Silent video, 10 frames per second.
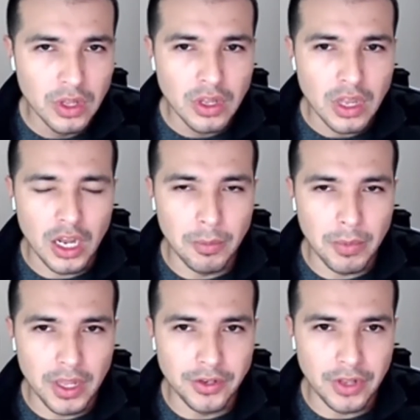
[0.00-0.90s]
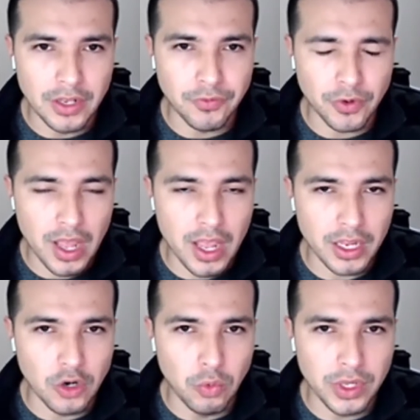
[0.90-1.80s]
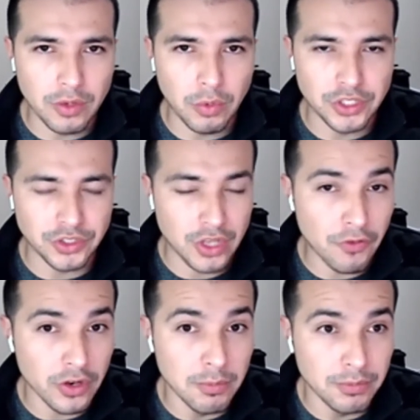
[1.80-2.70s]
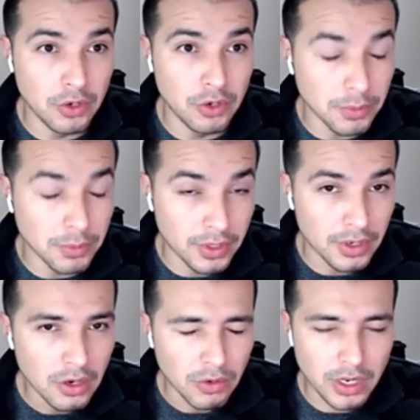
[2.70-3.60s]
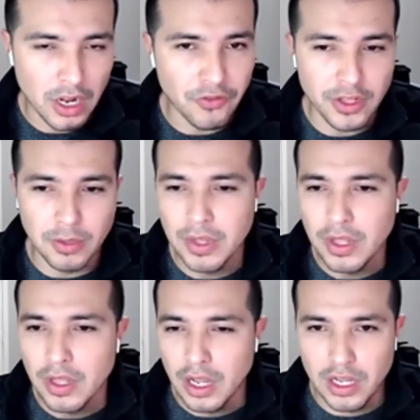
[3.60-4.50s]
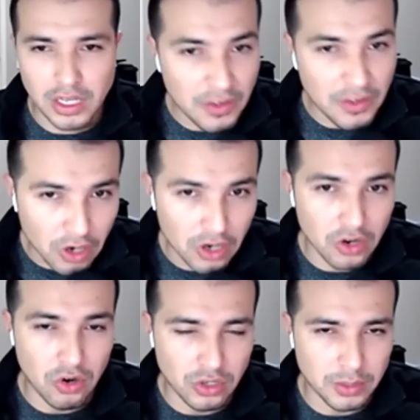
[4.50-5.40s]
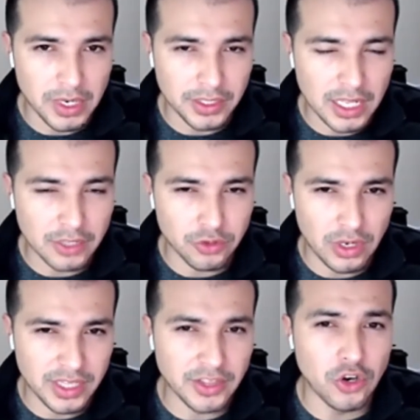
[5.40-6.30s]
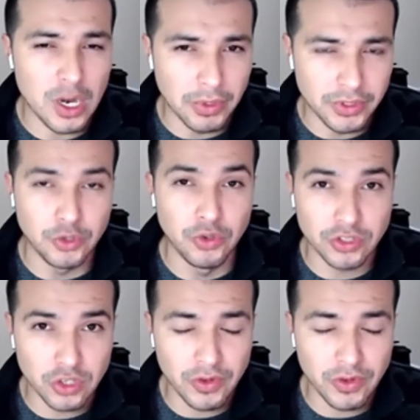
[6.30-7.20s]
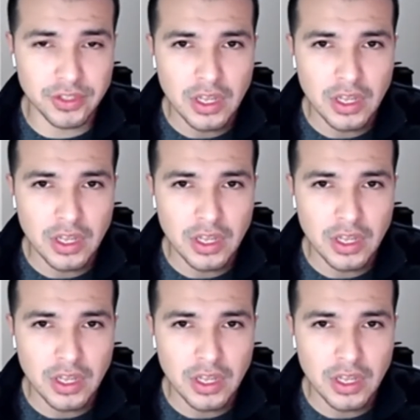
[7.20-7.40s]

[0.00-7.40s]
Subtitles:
And for that, we just offer them, something, right? Offer them a gift card or something like that, so like that they're able to do those surveys.